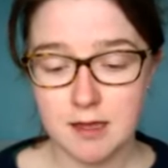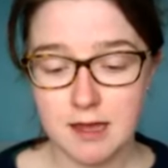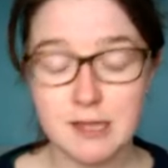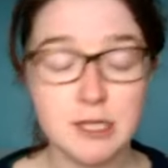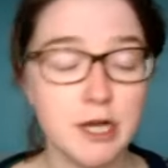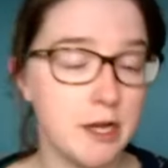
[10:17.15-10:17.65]

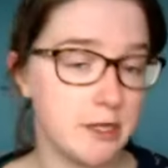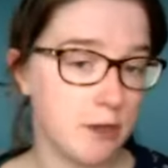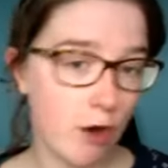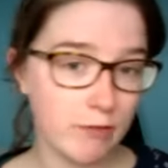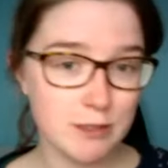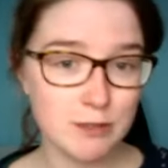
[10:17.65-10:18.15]
had heard
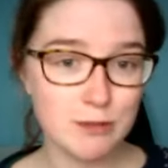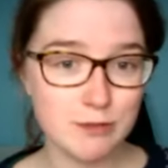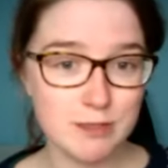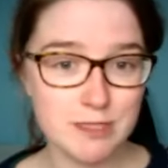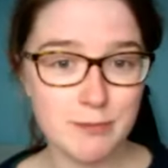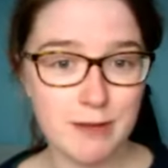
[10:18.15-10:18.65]
horror
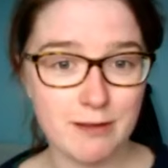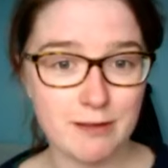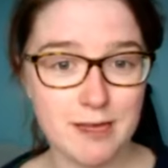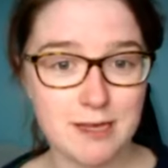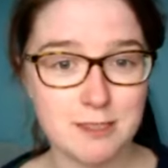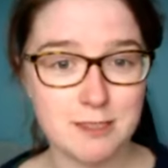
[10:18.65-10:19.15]
stories
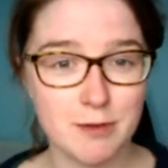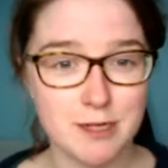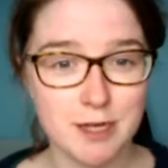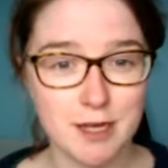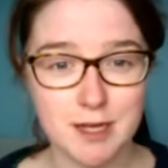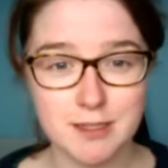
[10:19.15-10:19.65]
about it, so I'd
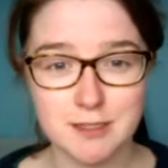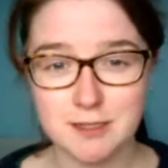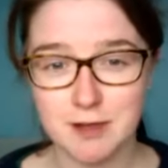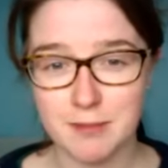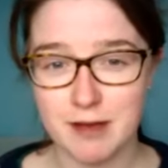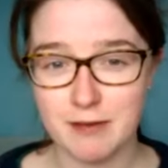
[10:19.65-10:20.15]
heard
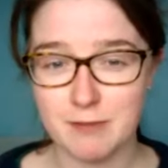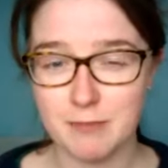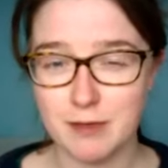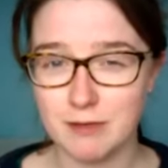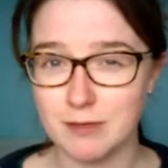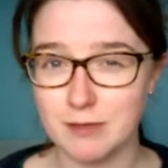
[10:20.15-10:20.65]
about it
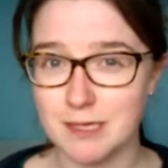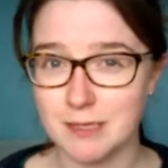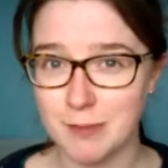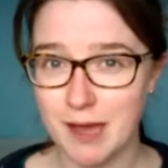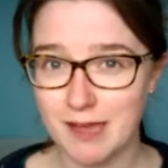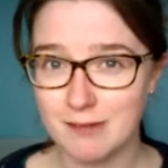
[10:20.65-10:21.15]
being
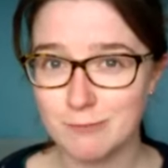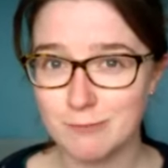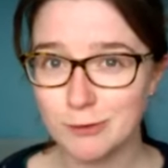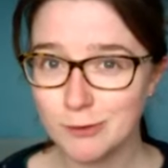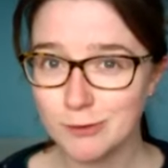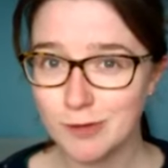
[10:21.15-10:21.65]
really
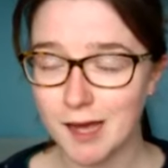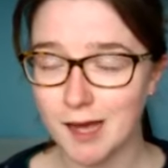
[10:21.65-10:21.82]
painful.